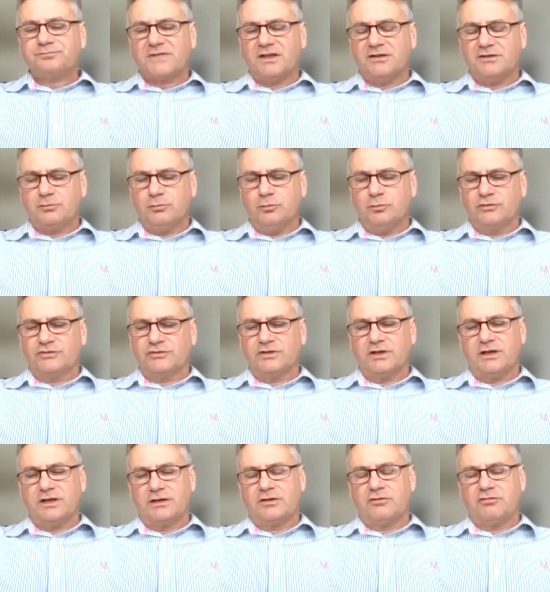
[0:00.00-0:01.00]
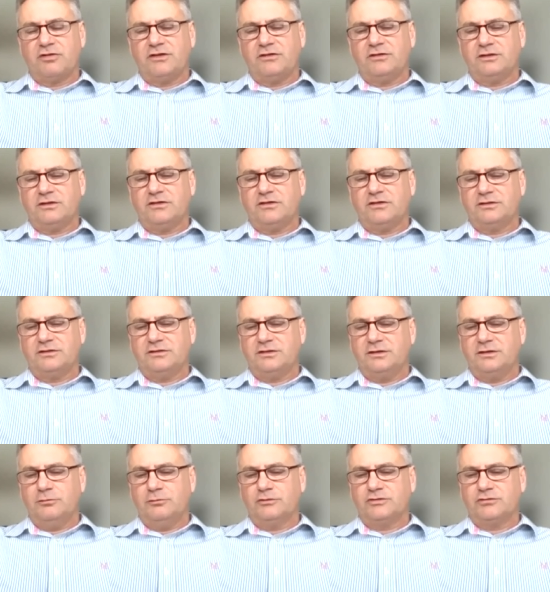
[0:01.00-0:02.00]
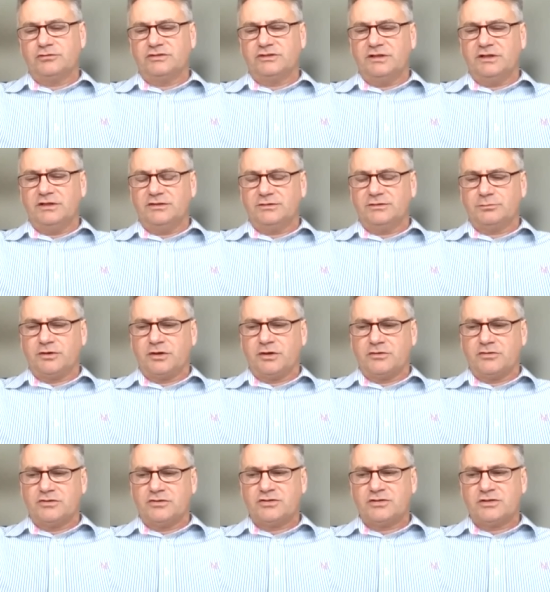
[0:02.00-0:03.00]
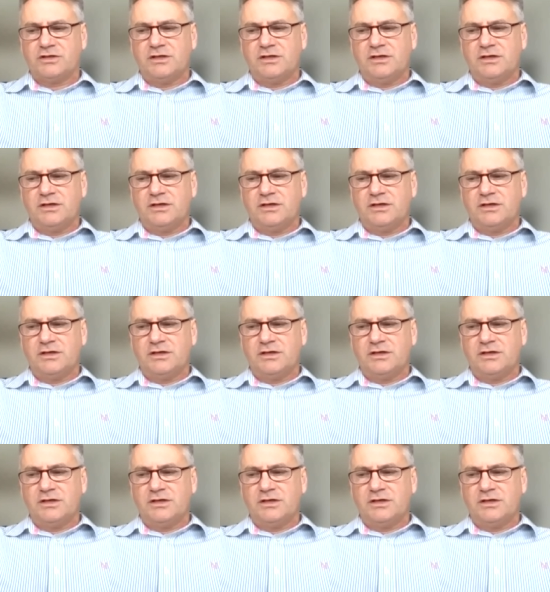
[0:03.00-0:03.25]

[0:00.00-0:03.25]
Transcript: into water and created the City Water Resilience Approach.